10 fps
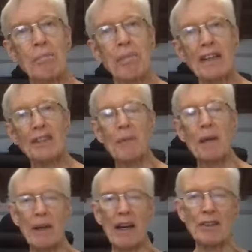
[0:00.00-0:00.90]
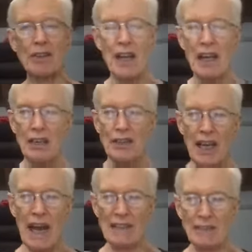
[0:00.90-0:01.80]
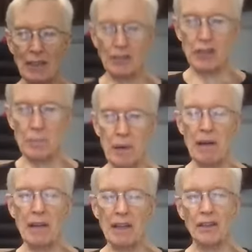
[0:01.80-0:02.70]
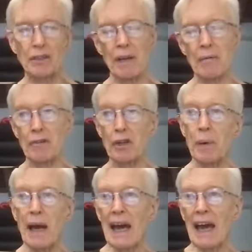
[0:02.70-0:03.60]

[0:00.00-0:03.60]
impressed me because she had such a spirit in the dream group.